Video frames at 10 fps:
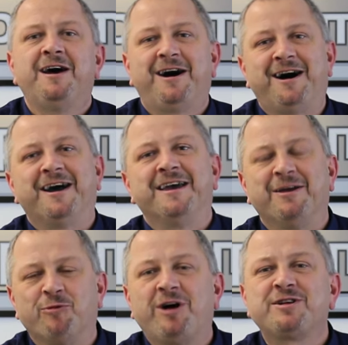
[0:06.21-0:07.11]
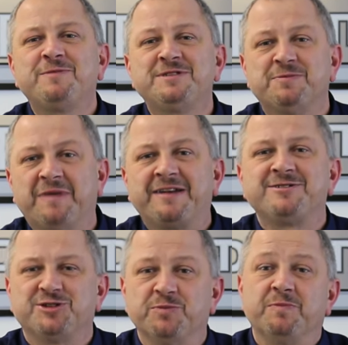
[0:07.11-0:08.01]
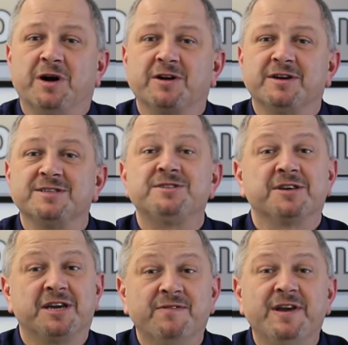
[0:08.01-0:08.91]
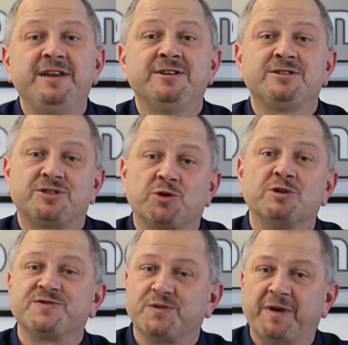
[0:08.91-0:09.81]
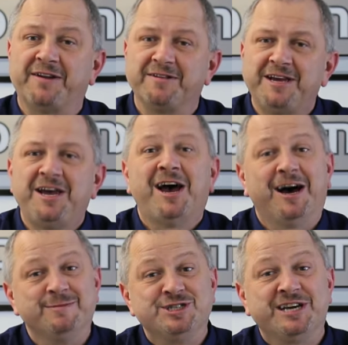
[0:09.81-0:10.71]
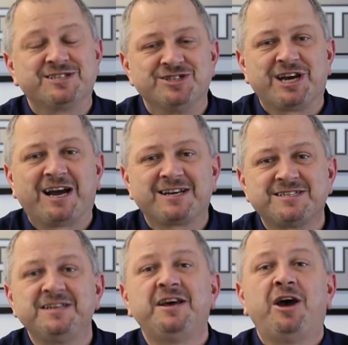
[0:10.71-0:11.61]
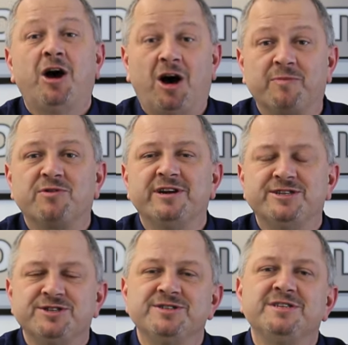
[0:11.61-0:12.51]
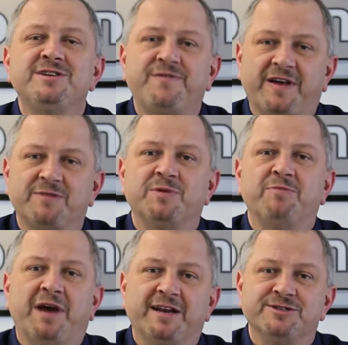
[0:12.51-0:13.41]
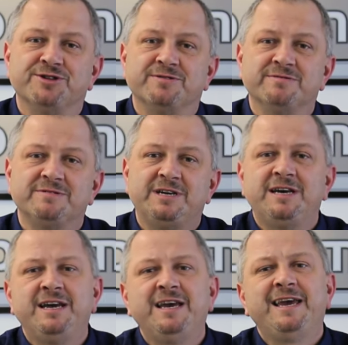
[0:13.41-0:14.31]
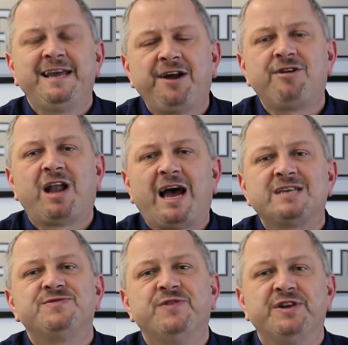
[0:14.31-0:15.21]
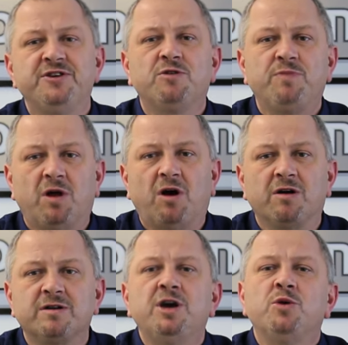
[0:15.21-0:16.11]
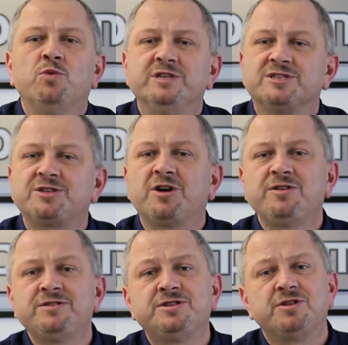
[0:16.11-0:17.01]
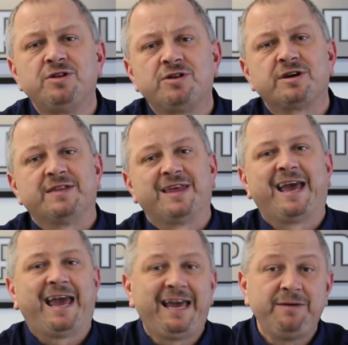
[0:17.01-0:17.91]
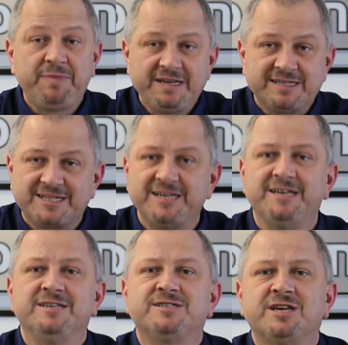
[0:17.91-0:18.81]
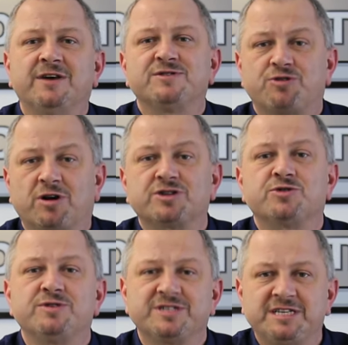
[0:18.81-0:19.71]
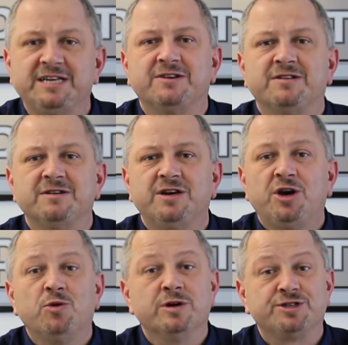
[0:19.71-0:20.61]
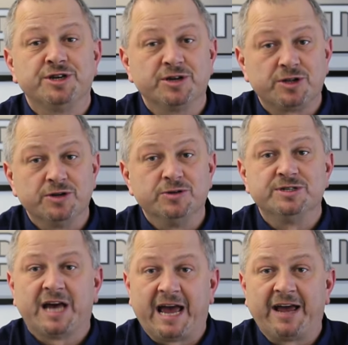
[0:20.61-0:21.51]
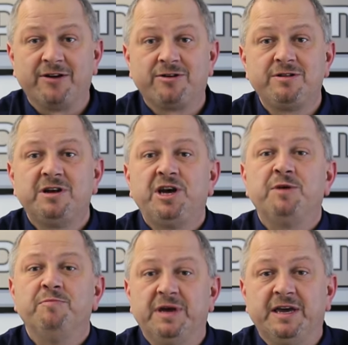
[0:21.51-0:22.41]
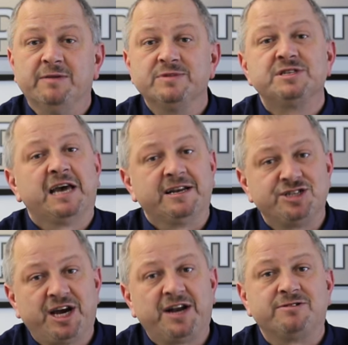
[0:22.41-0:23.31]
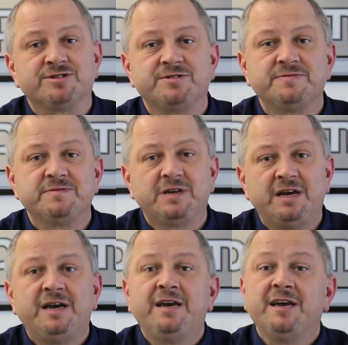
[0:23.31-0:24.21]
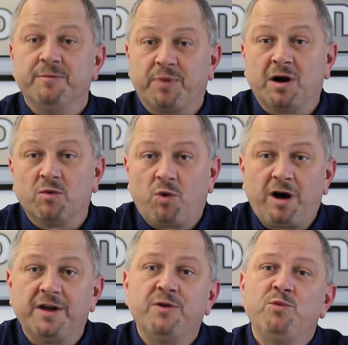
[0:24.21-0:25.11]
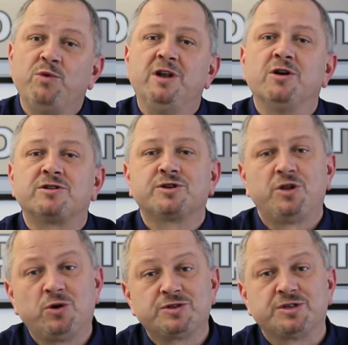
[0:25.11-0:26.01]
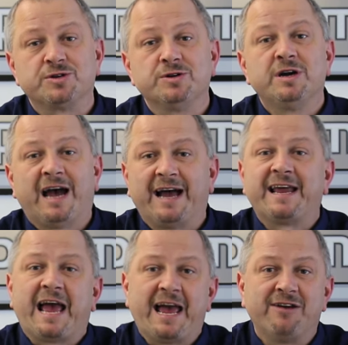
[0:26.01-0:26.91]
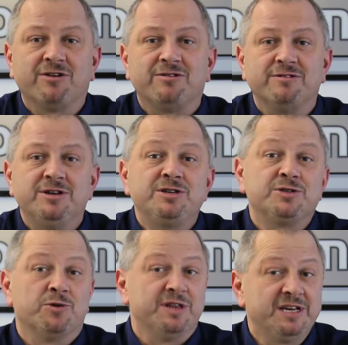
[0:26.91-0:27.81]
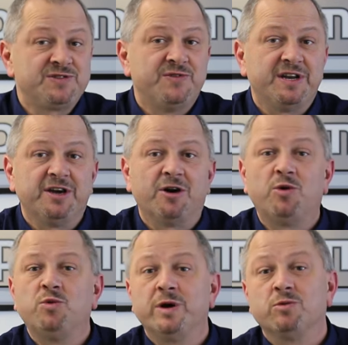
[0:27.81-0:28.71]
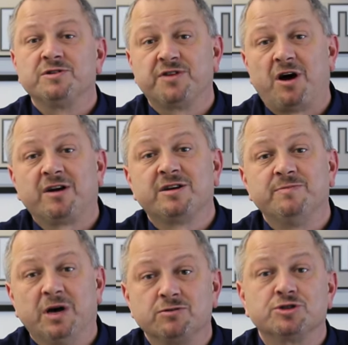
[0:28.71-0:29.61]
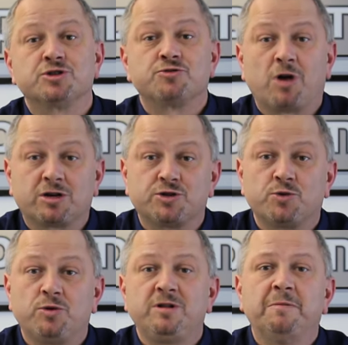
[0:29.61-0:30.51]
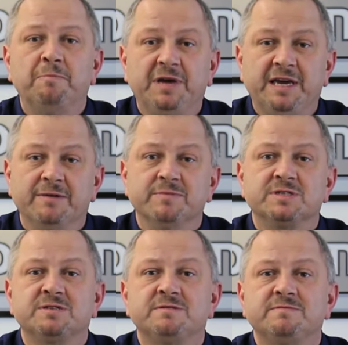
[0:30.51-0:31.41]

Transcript: Hi, and welcome to Metal Supermarkets, the convenience stores for metal. I'm Jason Jackson, Operations and Development Manager. In our last video blog, we started to look at the ABCs of structural steel, which includes angle, beams, and channels. In part one, we looked closer at angle. So in this video, we will talk about structural beams.